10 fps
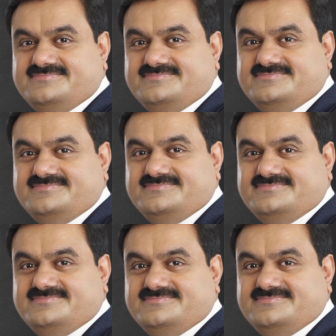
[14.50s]

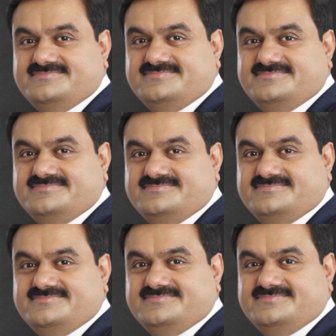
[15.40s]

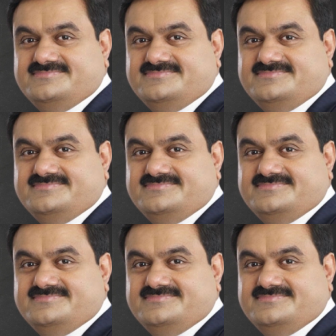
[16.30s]
[no speech]